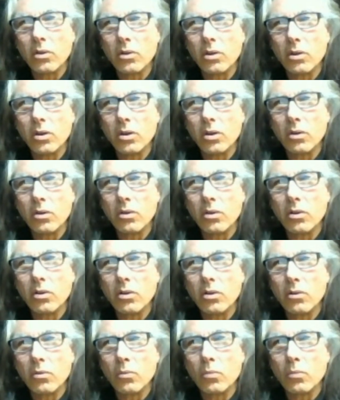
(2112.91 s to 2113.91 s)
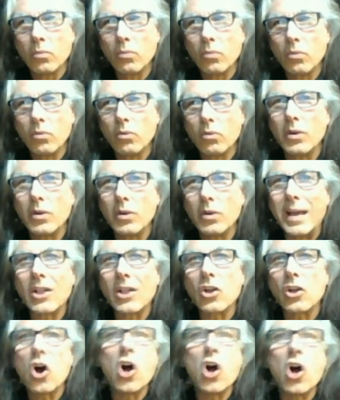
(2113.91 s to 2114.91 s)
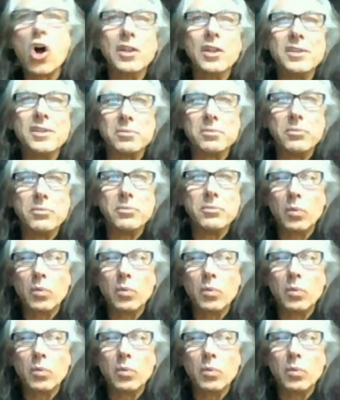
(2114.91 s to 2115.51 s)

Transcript: uh, or alcoholism